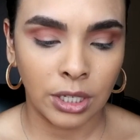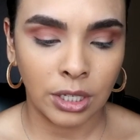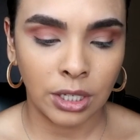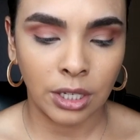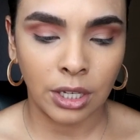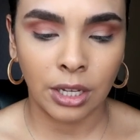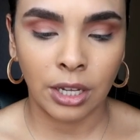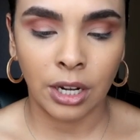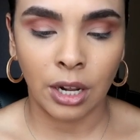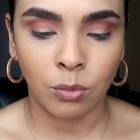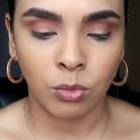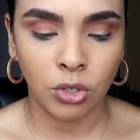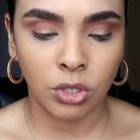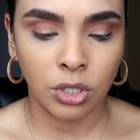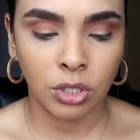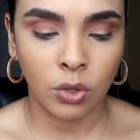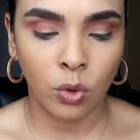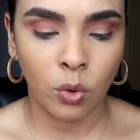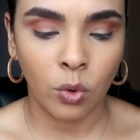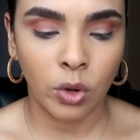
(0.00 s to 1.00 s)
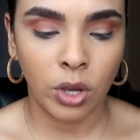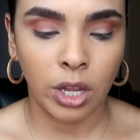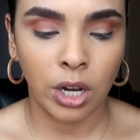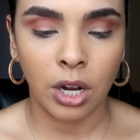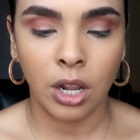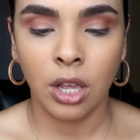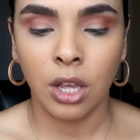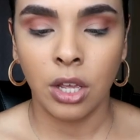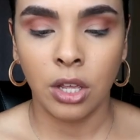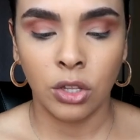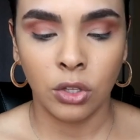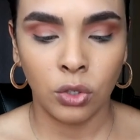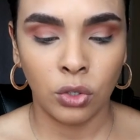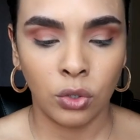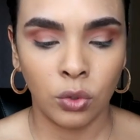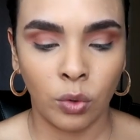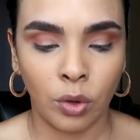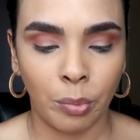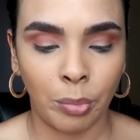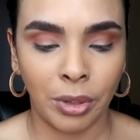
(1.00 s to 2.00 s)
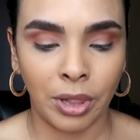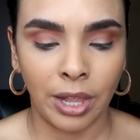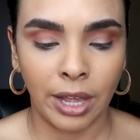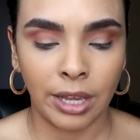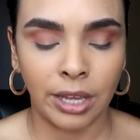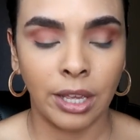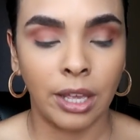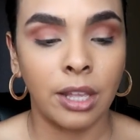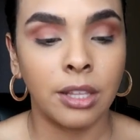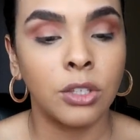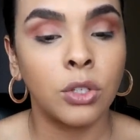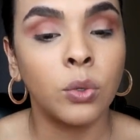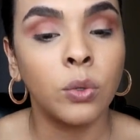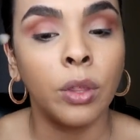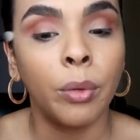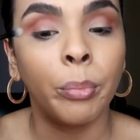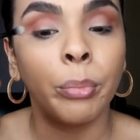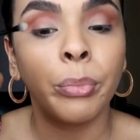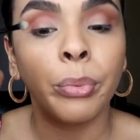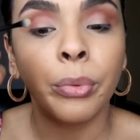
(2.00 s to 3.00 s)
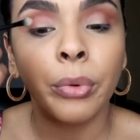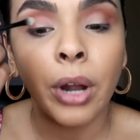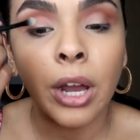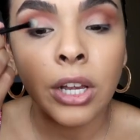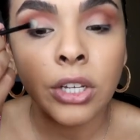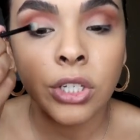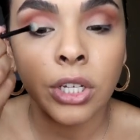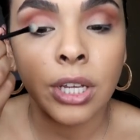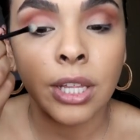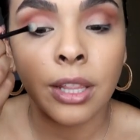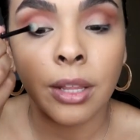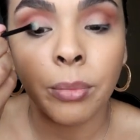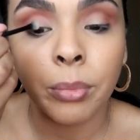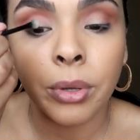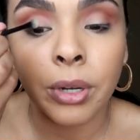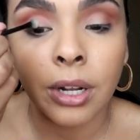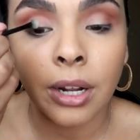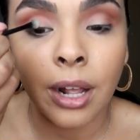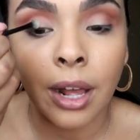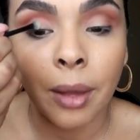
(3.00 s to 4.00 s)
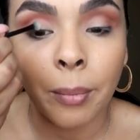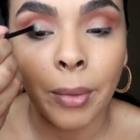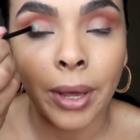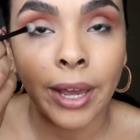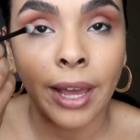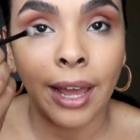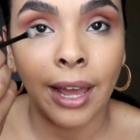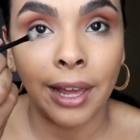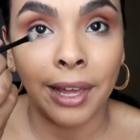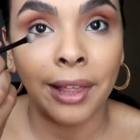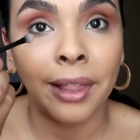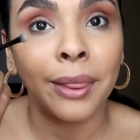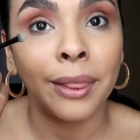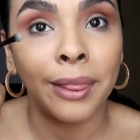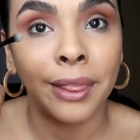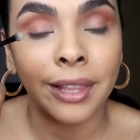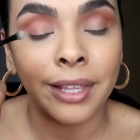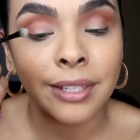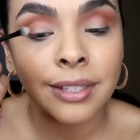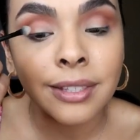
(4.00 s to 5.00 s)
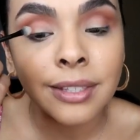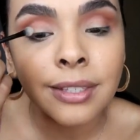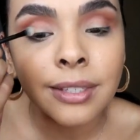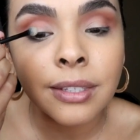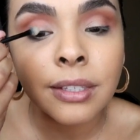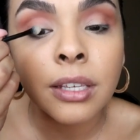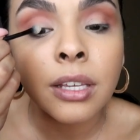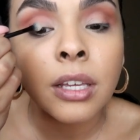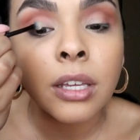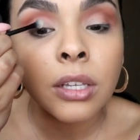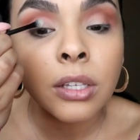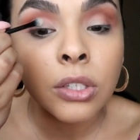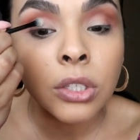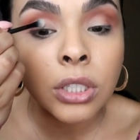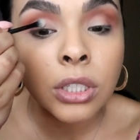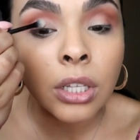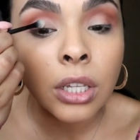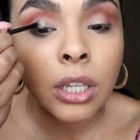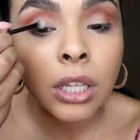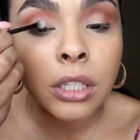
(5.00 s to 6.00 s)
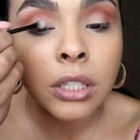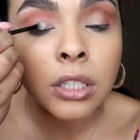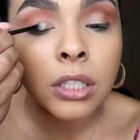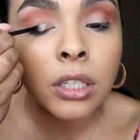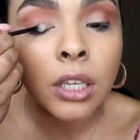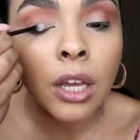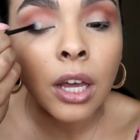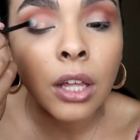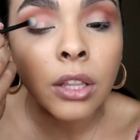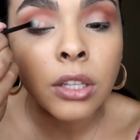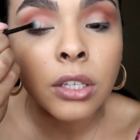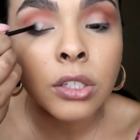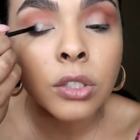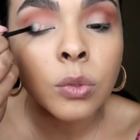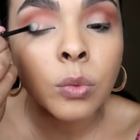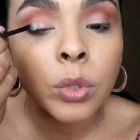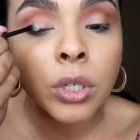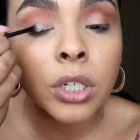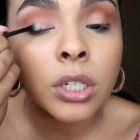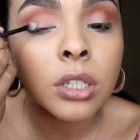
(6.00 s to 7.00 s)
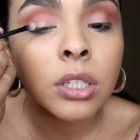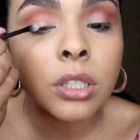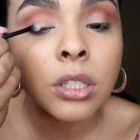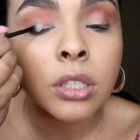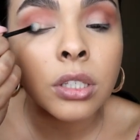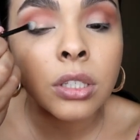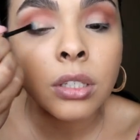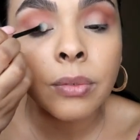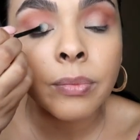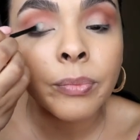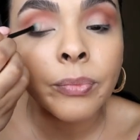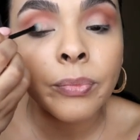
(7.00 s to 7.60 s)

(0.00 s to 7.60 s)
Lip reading: it, and I'm just going to apply it to the brush and then put it on my eyelids. So let's see how this works.